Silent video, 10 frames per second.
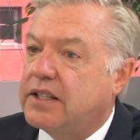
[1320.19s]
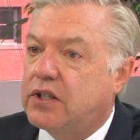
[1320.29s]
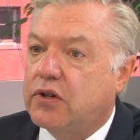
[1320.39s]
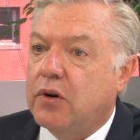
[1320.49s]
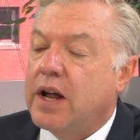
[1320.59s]

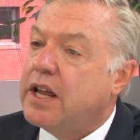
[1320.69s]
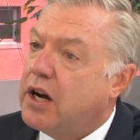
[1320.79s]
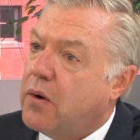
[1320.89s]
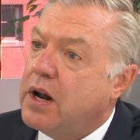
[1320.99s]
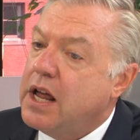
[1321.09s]
true. And you know
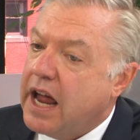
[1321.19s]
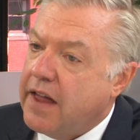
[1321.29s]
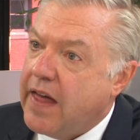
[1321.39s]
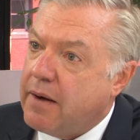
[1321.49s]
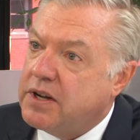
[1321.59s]
what? And
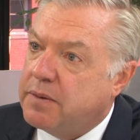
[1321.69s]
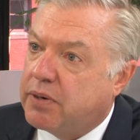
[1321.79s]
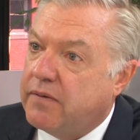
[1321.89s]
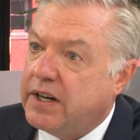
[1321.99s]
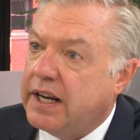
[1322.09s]
that was a
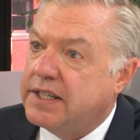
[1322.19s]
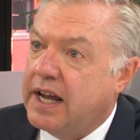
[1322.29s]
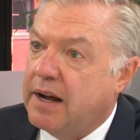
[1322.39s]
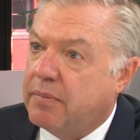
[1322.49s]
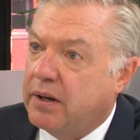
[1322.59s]
perfect
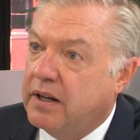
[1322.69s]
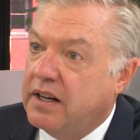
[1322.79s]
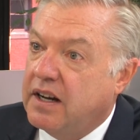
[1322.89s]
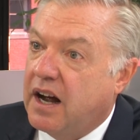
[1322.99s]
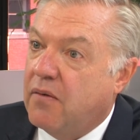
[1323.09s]
example
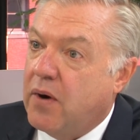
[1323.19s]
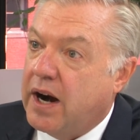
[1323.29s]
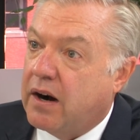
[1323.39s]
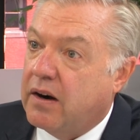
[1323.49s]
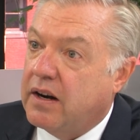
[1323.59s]
of
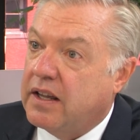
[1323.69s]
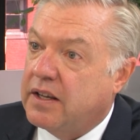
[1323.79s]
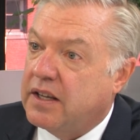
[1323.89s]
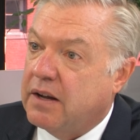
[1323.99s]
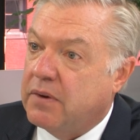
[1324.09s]
where
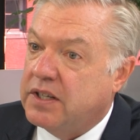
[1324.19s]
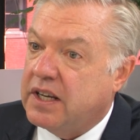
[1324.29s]
it was.